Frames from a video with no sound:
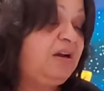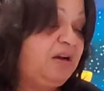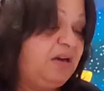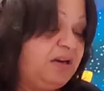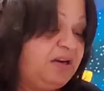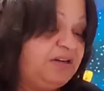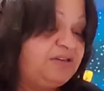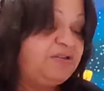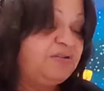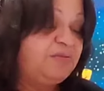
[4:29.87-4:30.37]

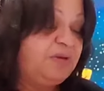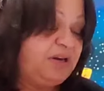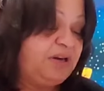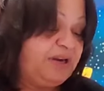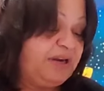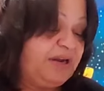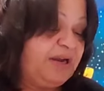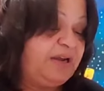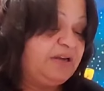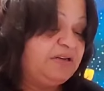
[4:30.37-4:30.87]

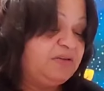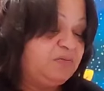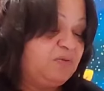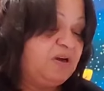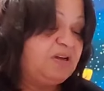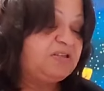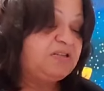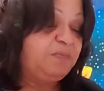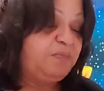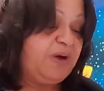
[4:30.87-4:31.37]
literally is
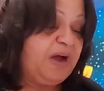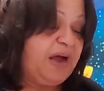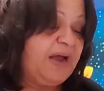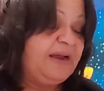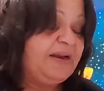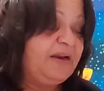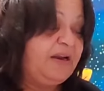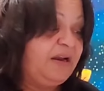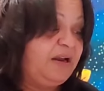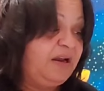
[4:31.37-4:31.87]
what's
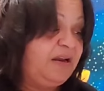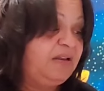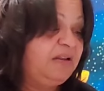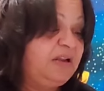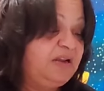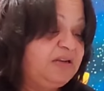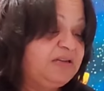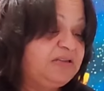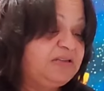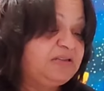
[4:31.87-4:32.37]
binding
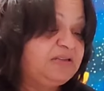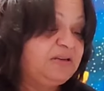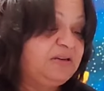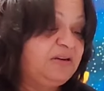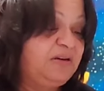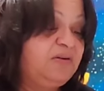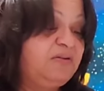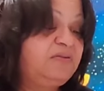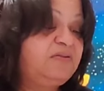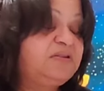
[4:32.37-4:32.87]
this
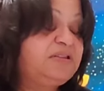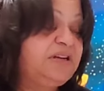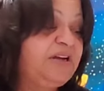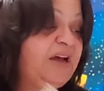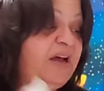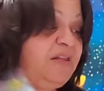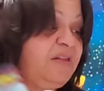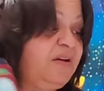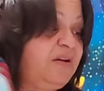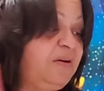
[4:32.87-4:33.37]
glue
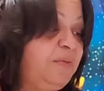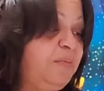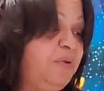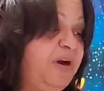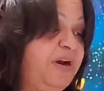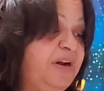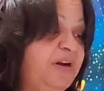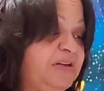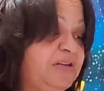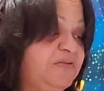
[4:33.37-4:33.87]
together to
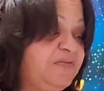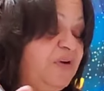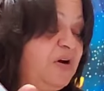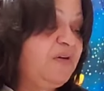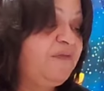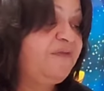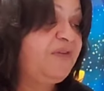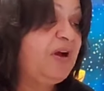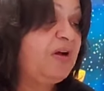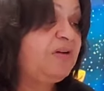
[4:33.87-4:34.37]
bring this firm